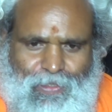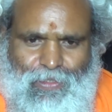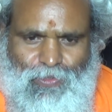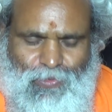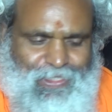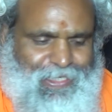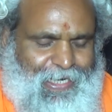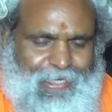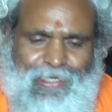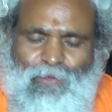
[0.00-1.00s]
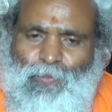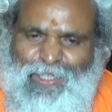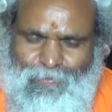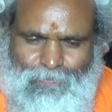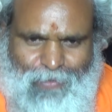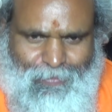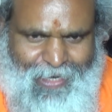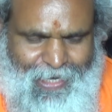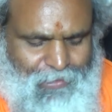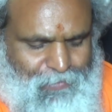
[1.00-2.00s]
So, starting with
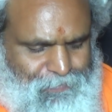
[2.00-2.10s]
pramana,